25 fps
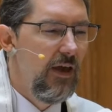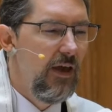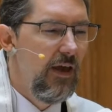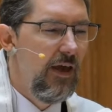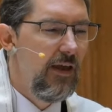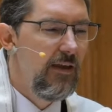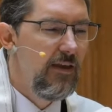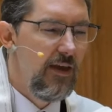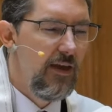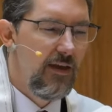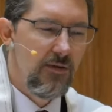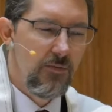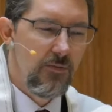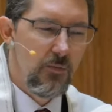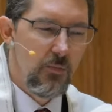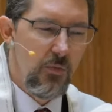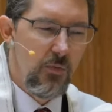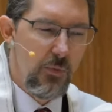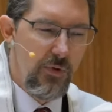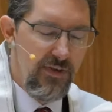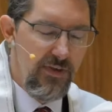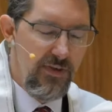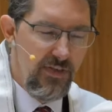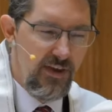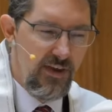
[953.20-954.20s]
And yet,
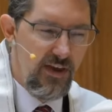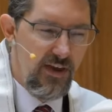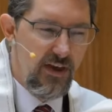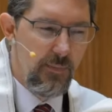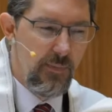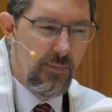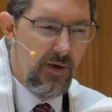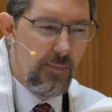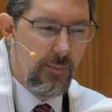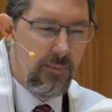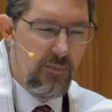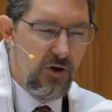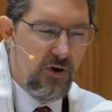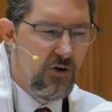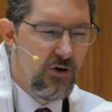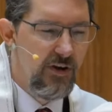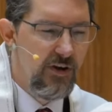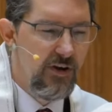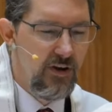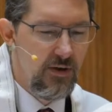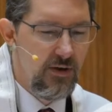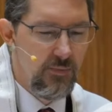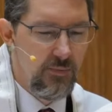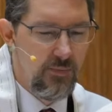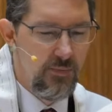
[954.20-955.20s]
when we think about
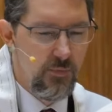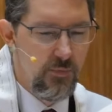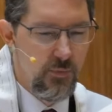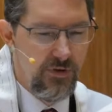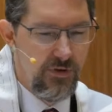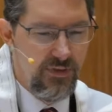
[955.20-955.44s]
Miriam,